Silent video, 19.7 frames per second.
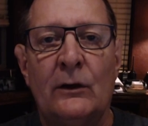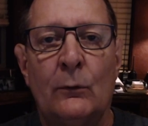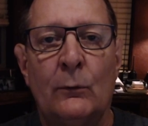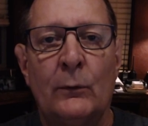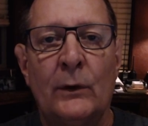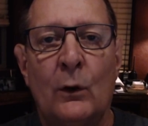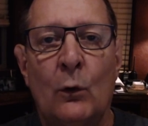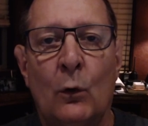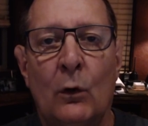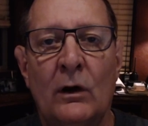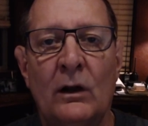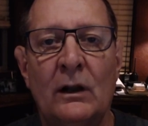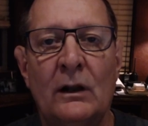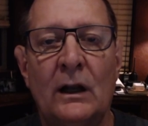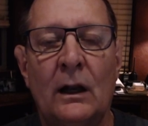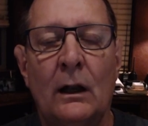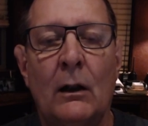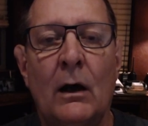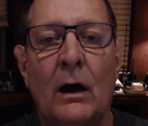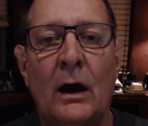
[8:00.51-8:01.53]
to record a
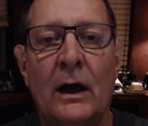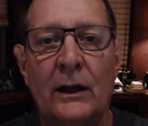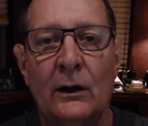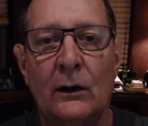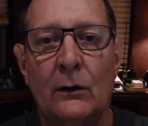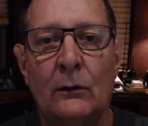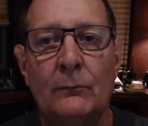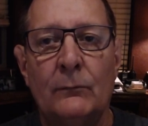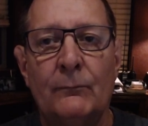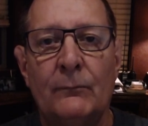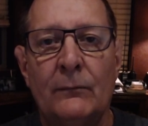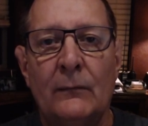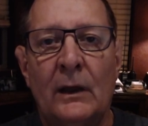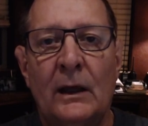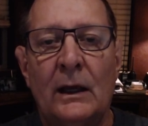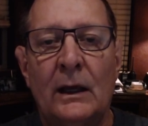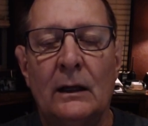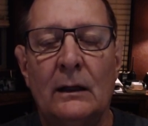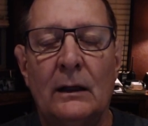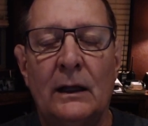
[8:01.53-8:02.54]
little audio
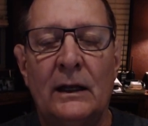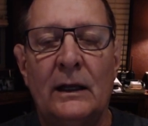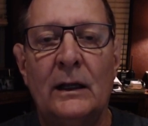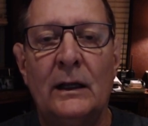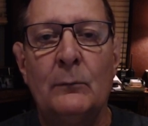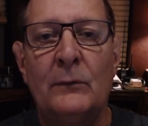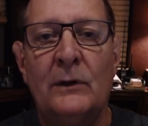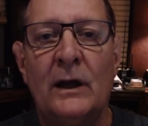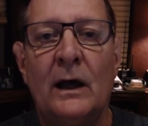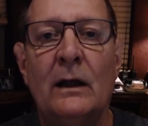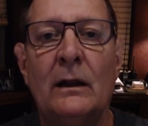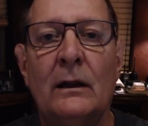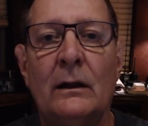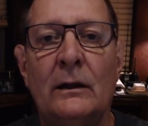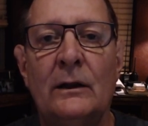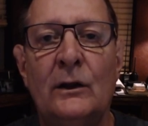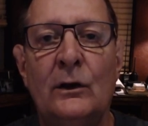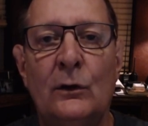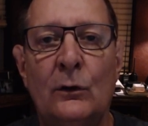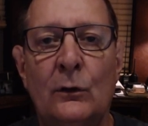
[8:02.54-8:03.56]
and let him tell
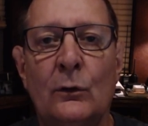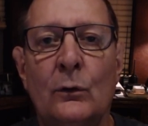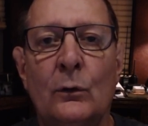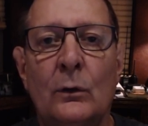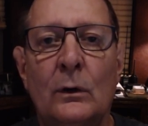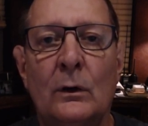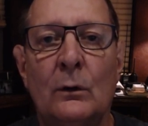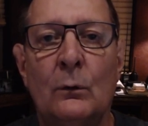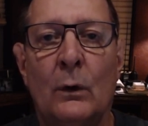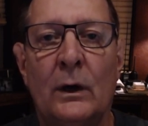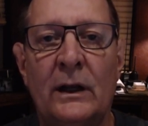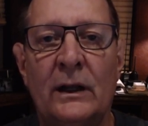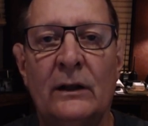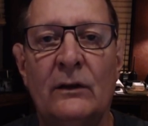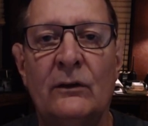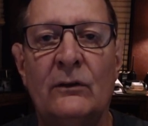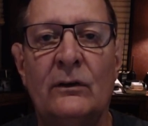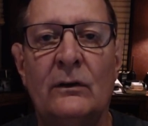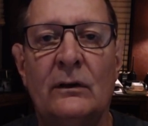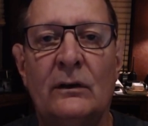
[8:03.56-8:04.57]
you what
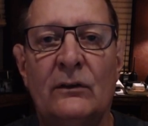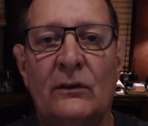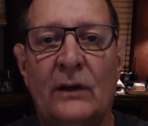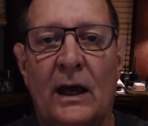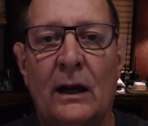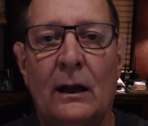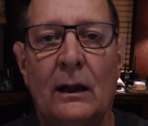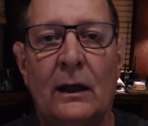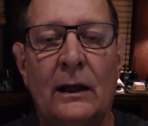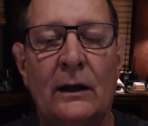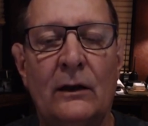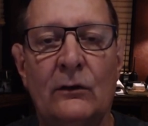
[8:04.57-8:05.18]
his satellite